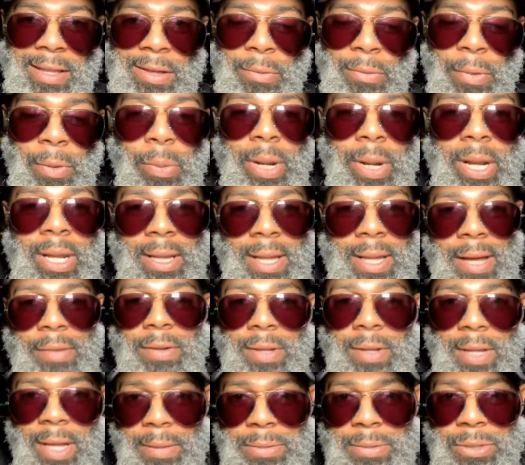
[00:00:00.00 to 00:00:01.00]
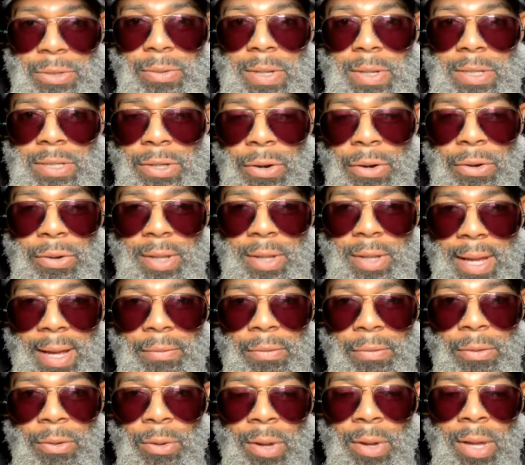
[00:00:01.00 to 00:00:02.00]
We want to level up to a certain
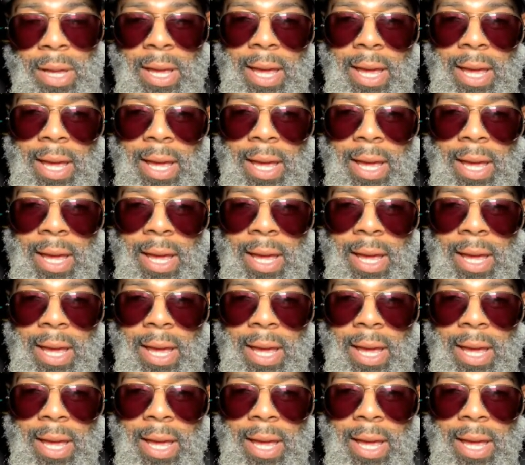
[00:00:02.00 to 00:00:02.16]
level